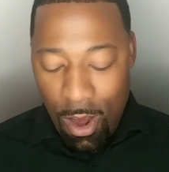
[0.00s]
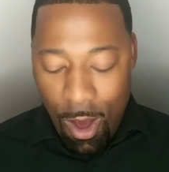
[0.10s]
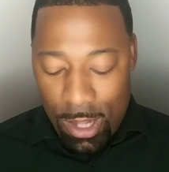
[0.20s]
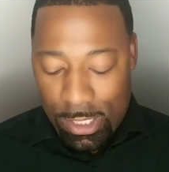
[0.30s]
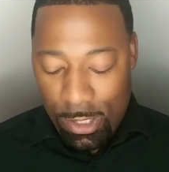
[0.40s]

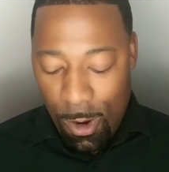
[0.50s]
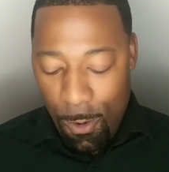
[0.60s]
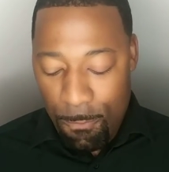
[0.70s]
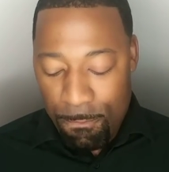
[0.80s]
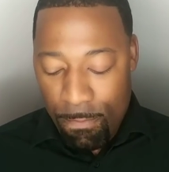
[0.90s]

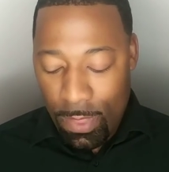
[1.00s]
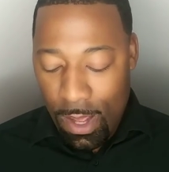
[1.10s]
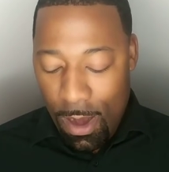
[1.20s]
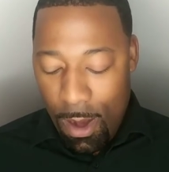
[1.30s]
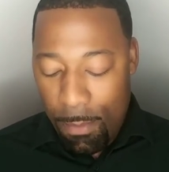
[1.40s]
Also,
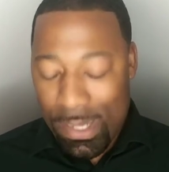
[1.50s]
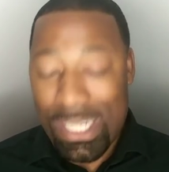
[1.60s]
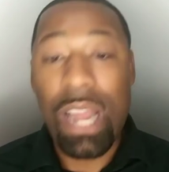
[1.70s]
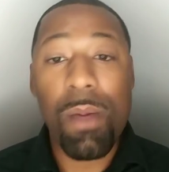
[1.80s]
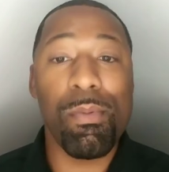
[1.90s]
um,
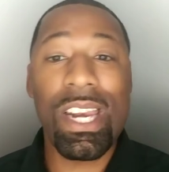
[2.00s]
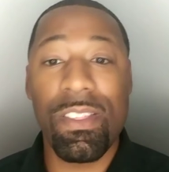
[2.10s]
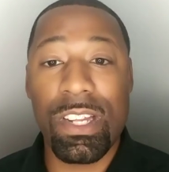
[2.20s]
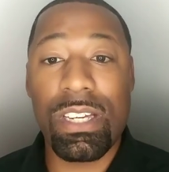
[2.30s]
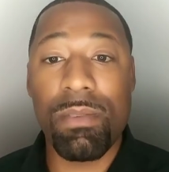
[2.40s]

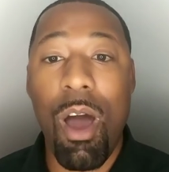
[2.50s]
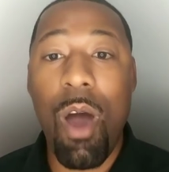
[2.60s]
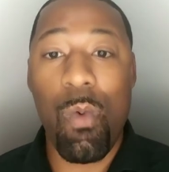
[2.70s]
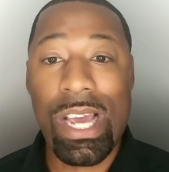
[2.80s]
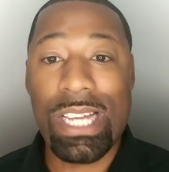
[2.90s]
celebrating the
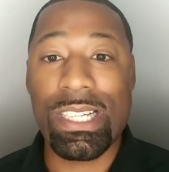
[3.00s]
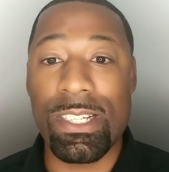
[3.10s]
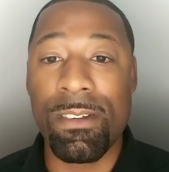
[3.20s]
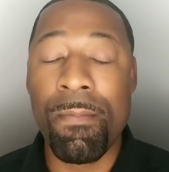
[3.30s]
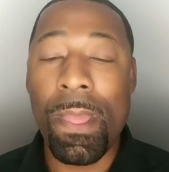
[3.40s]
small wins.